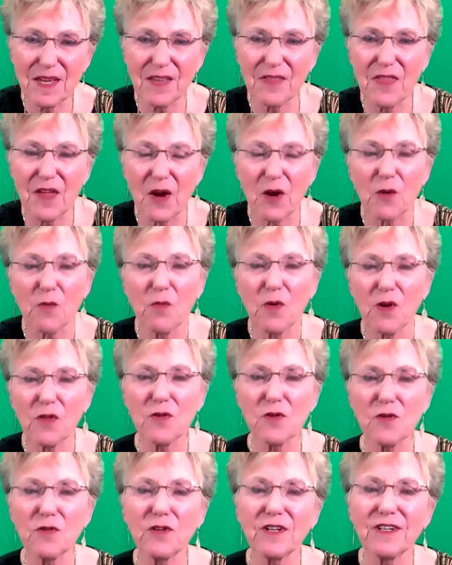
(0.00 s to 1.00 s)
there with
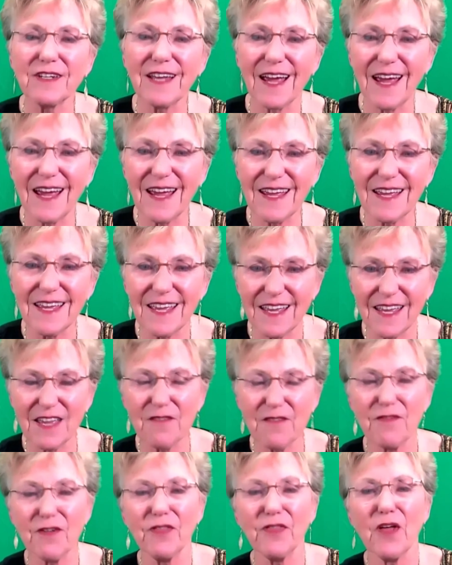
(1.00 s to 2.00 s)
you today,
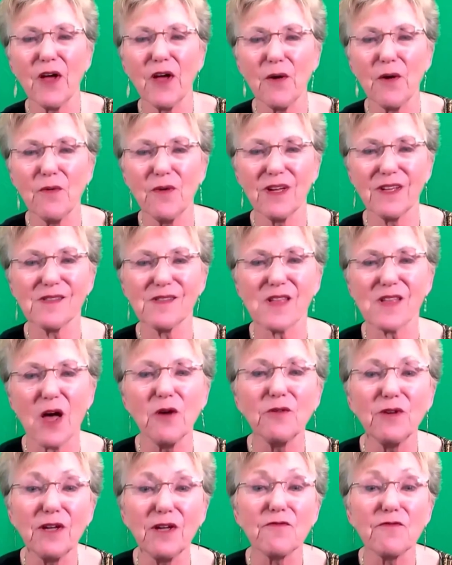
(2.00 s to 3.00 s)
even though it's
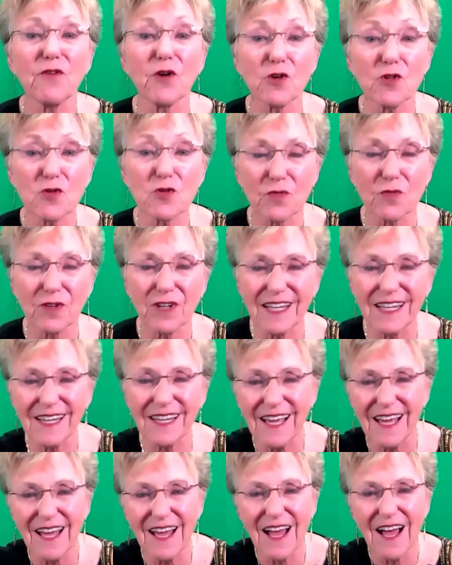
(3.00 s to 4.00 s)
only virtually.
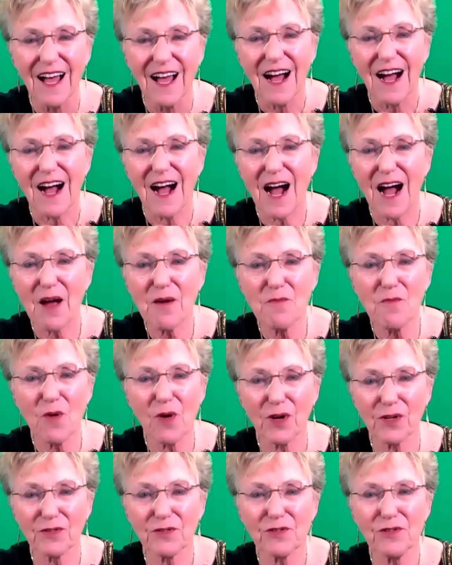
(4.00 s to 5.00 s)
I
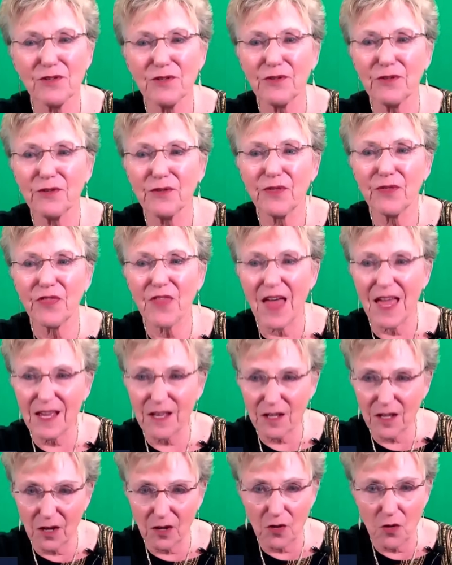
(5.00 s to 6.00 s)
want to
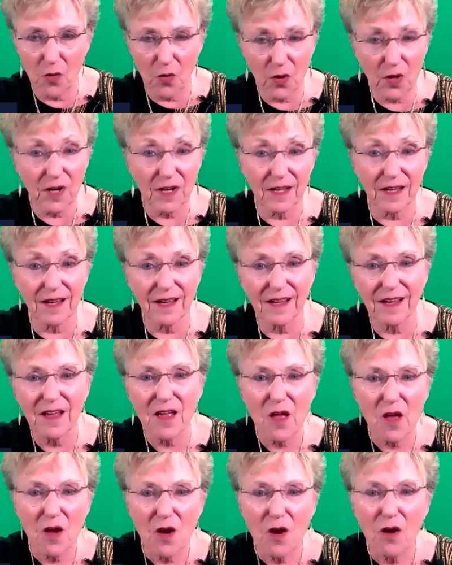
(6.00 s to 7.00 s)
thank Concordia
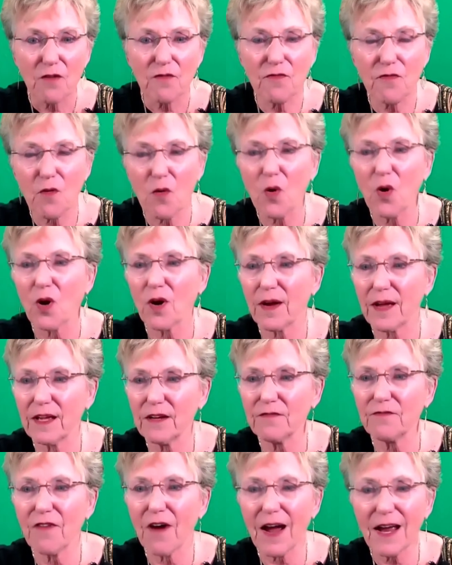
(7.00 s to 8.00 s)
for
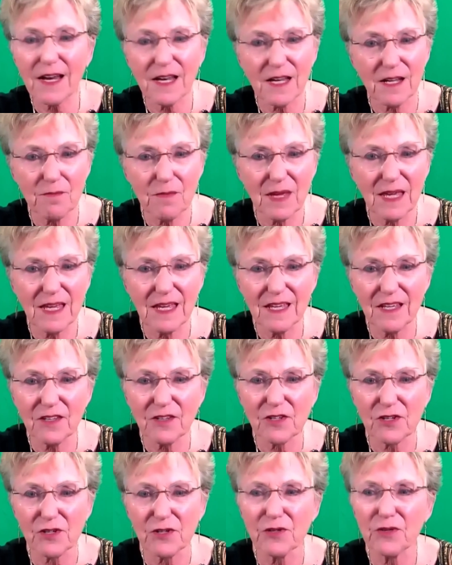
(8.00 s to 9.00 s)
inviting me
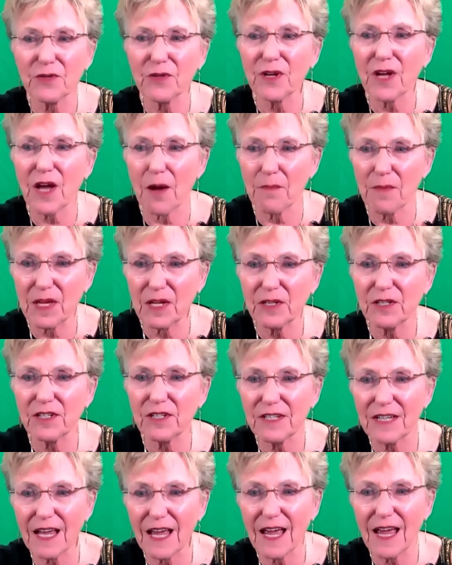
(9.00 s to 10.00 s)
to come in
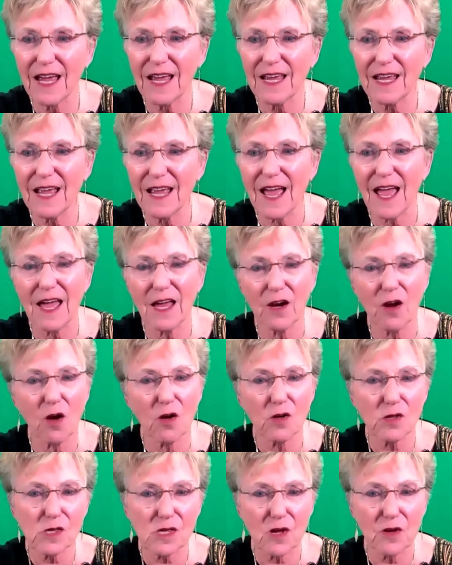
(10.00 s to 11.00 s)
today, and
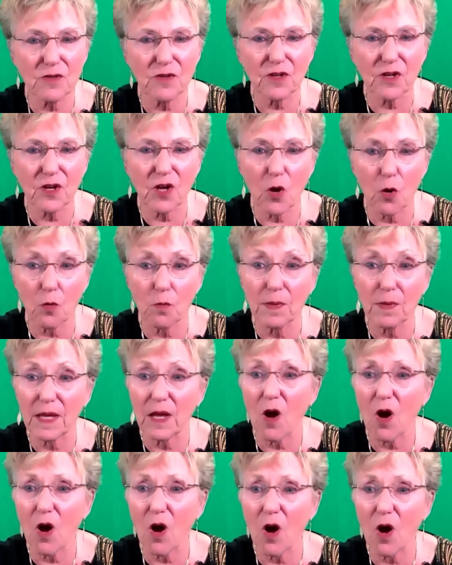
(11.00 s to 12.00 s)
also to Colby
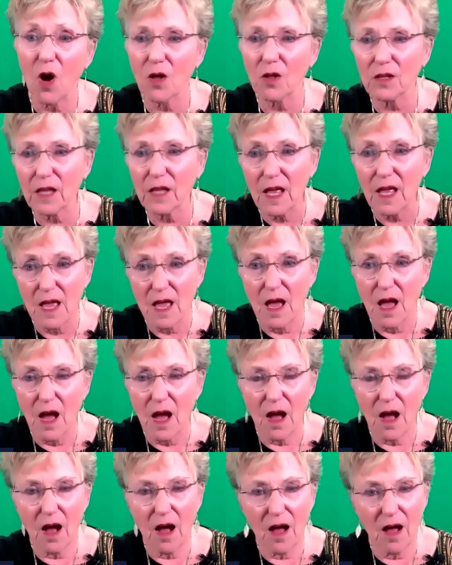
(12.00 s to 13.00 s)
Hall,
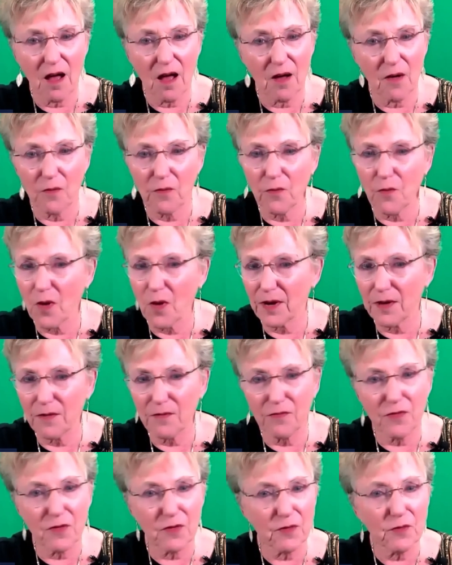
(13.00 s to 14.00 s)
one
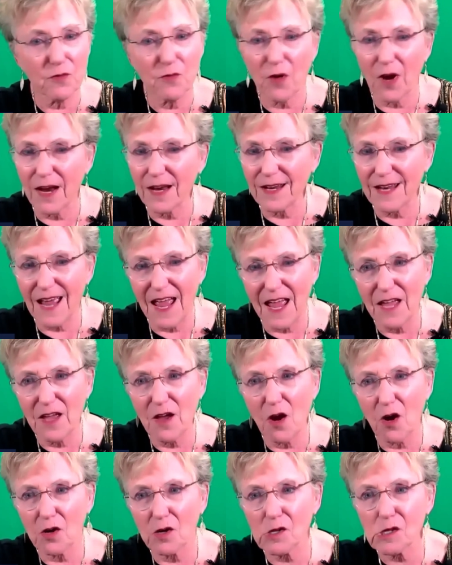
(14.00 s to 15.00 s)
of the great
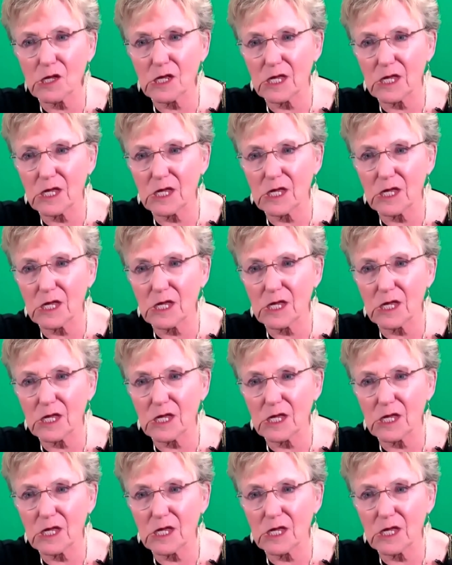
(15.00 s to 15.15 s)
ARC